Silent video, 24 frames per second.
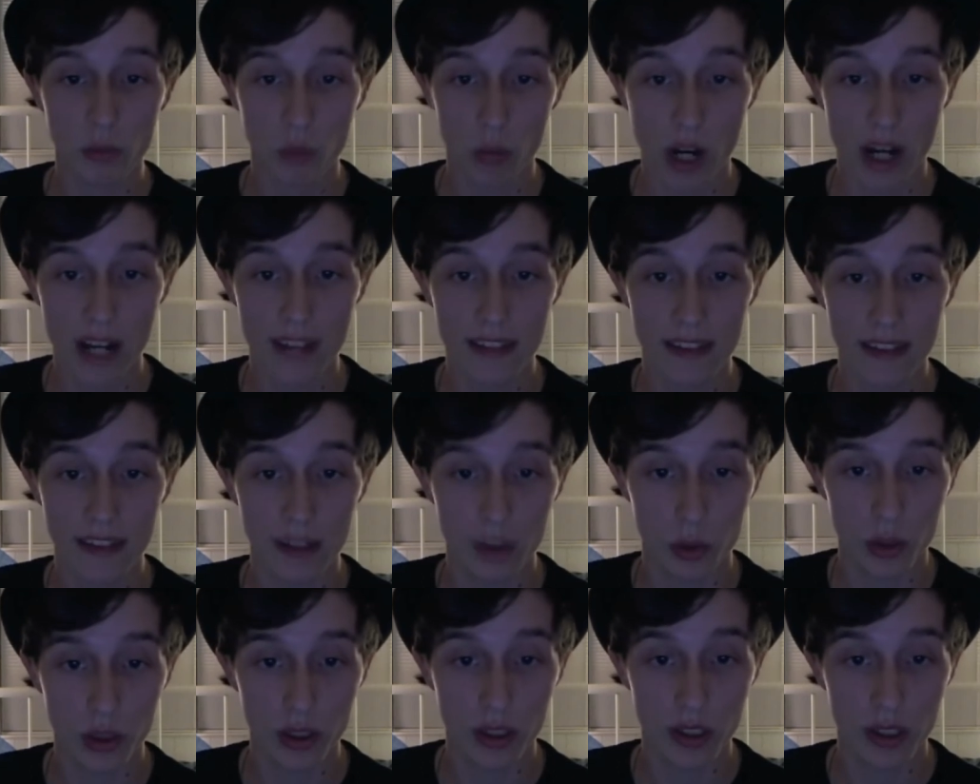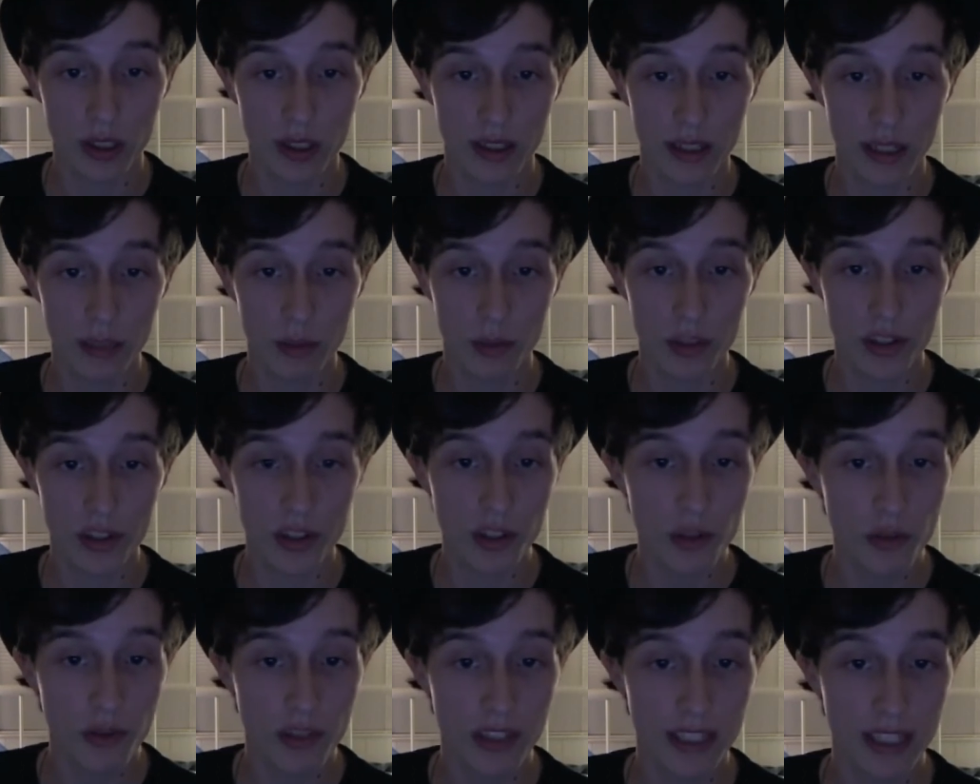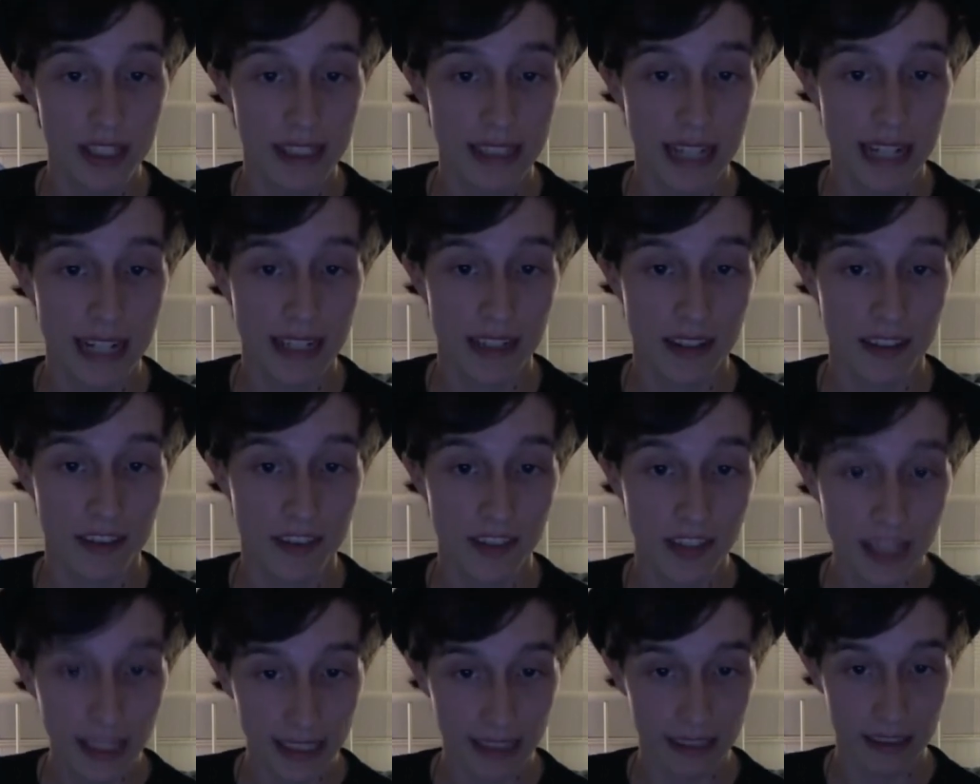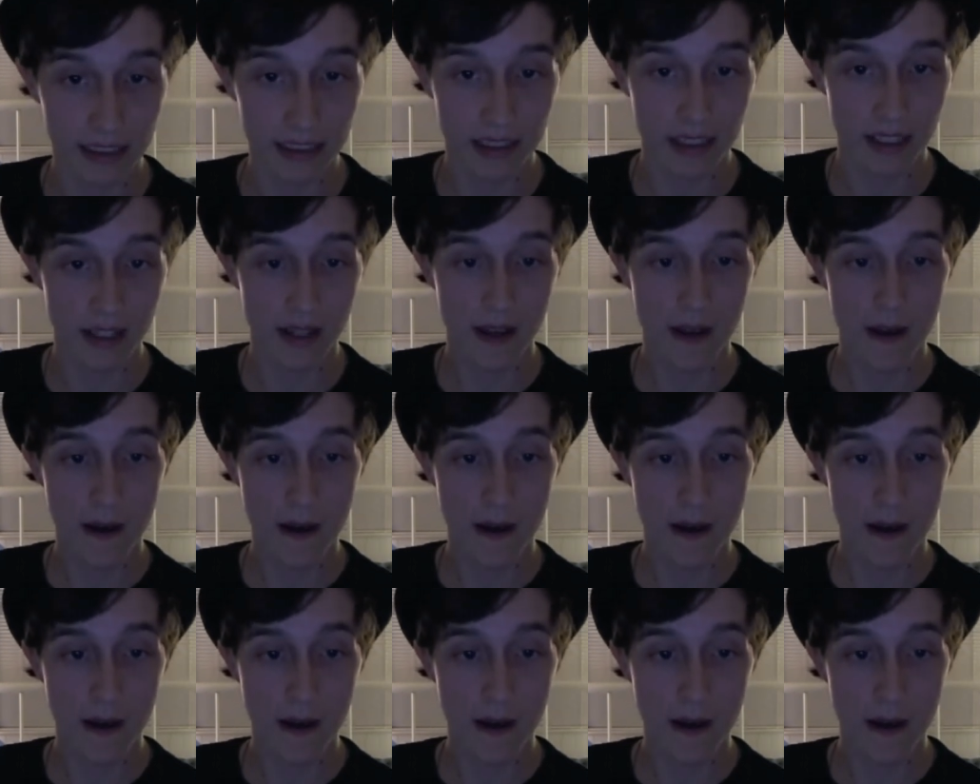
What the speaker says: why they would do these kind of things.